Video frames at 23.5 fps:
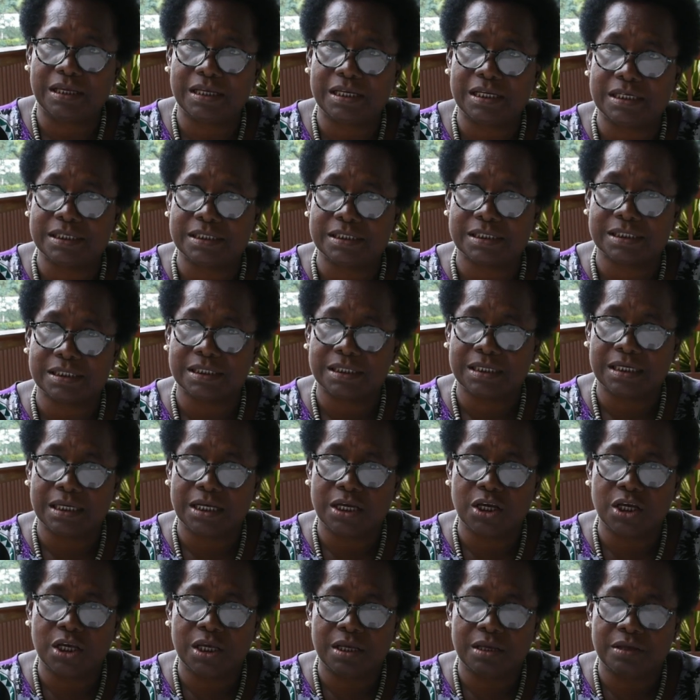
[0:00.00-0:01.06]
is
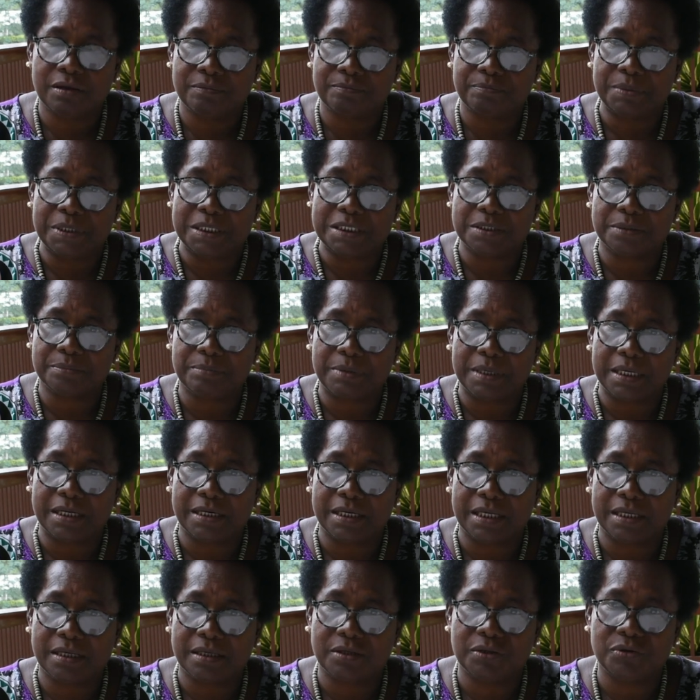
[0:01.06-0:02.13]
peace
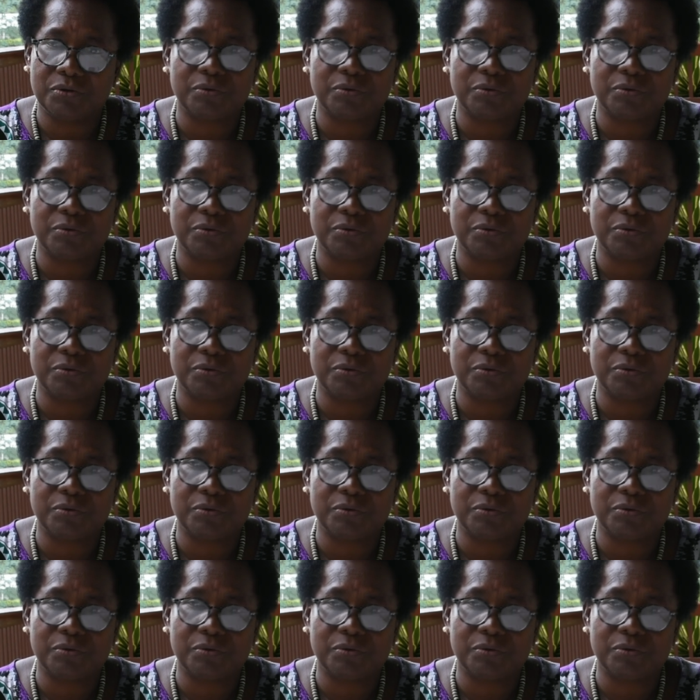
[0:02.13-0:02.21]
building,